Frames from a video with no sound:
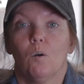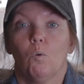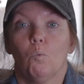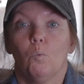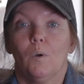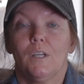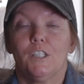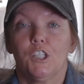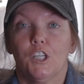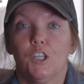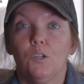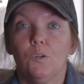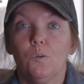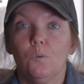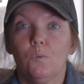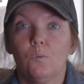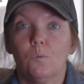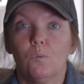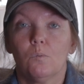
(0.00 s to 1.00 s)
We
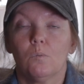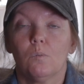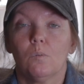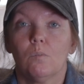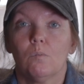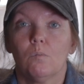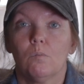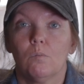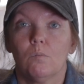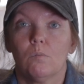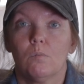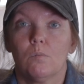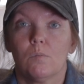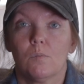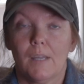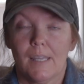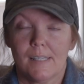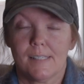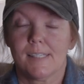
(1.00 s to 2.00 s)
do,
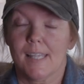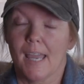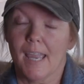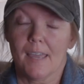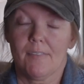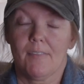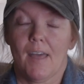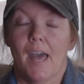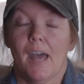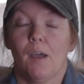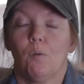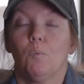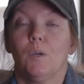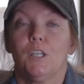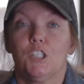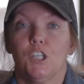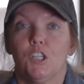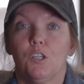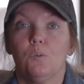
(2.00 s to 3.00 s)
in saying that,
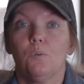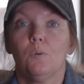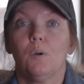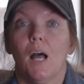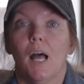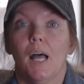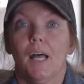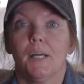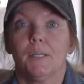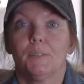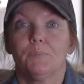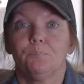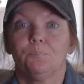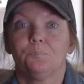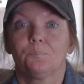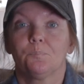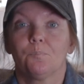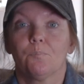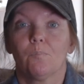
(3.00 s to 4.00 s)
we do
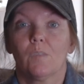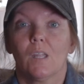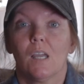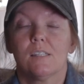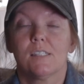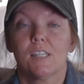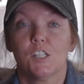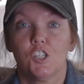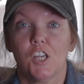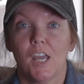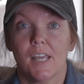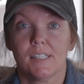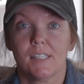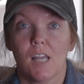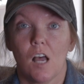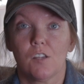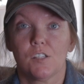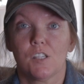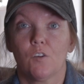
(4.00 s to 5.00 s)

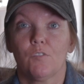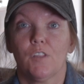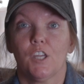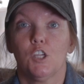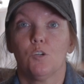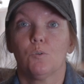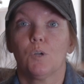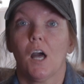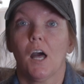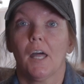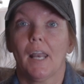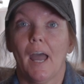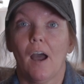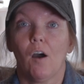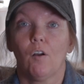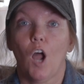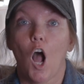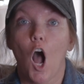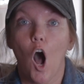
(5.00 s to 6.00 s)
suggest also that you cut
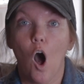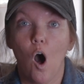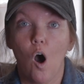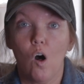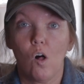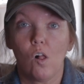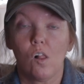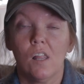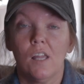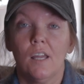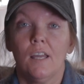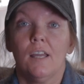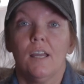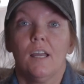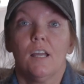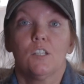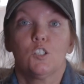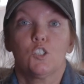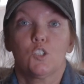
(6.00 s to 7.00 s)
out all
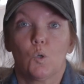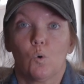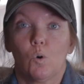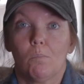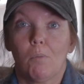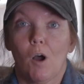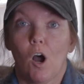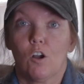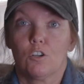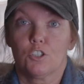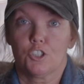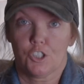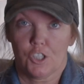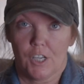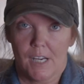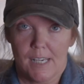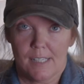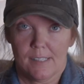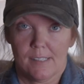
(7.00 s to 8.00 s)
store-bought
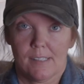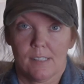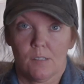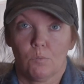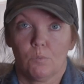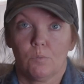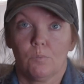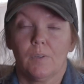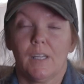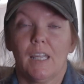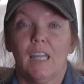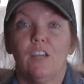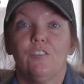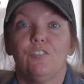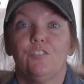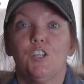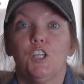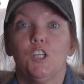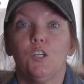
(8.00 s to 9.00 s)
treats. If
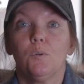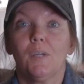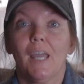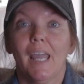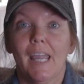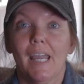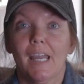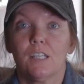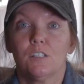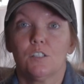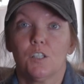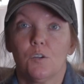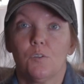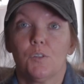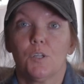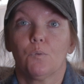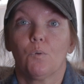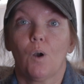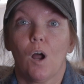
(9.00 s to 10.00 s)
you can't
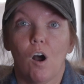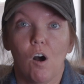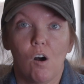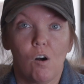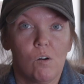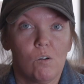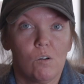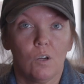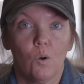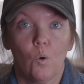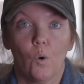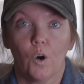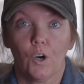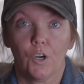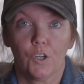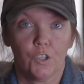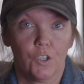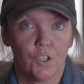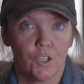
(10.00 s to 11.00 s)
do the raw
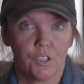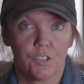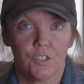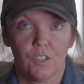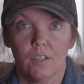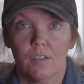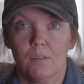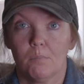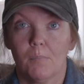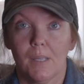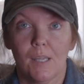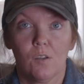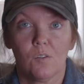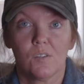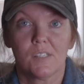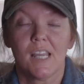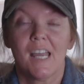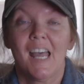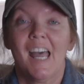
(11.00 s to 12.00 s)
or cooked
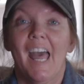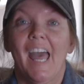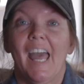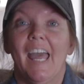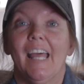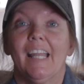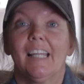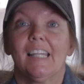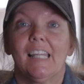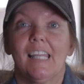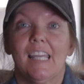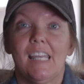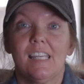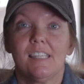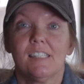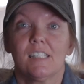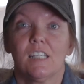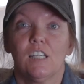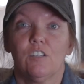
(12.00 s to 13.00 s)
meals, at
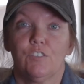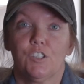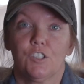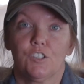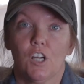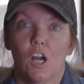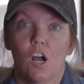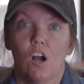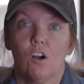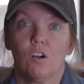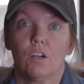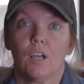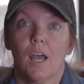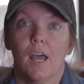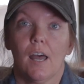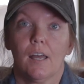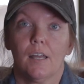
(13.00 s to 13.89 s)
least give your dog